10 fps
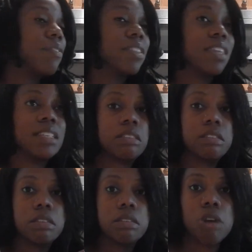Everything's
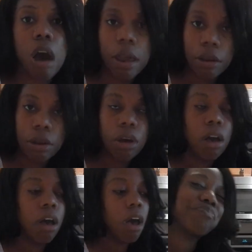done.
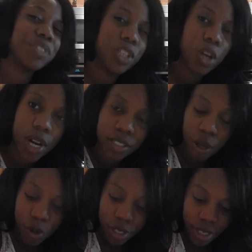You know what else
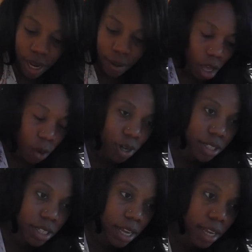I want to say? I want to
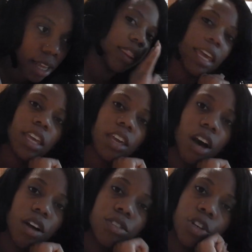say thank
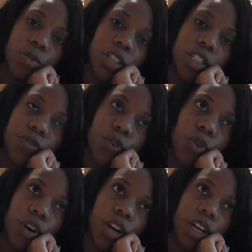y'all so much
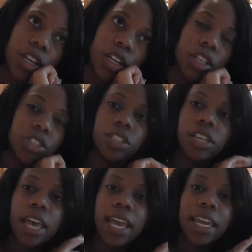for
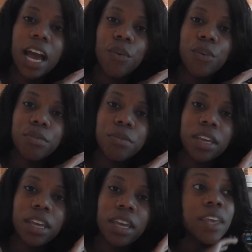just hanging out with
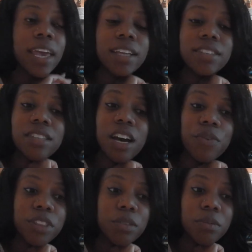me, hanging
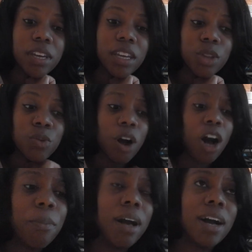tough with me through
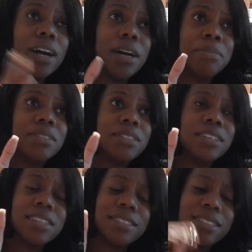my ups
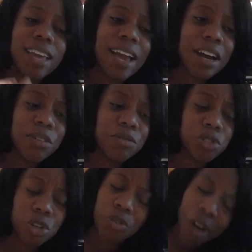and
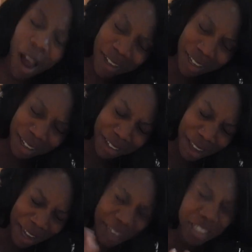downs, crying
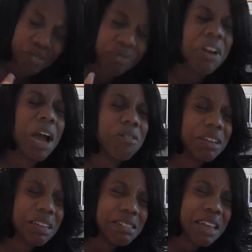days,
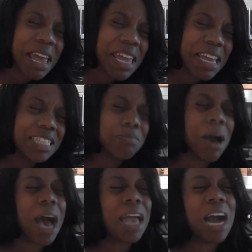frowning days,
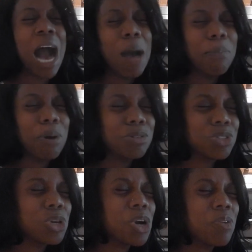my Hoppo
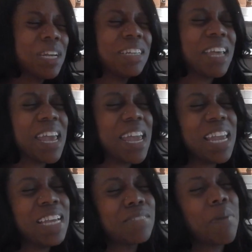story
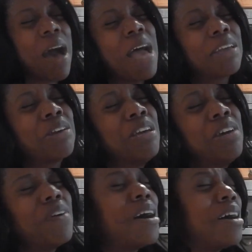days, my
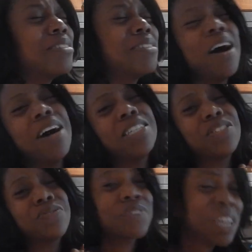give us
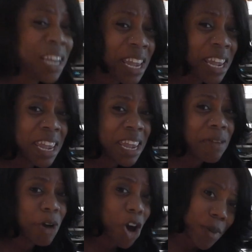us
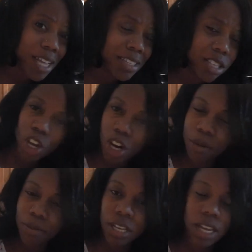free moments. You know
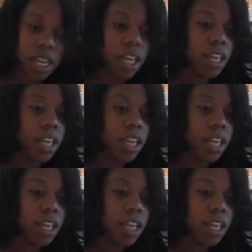what I'm saying?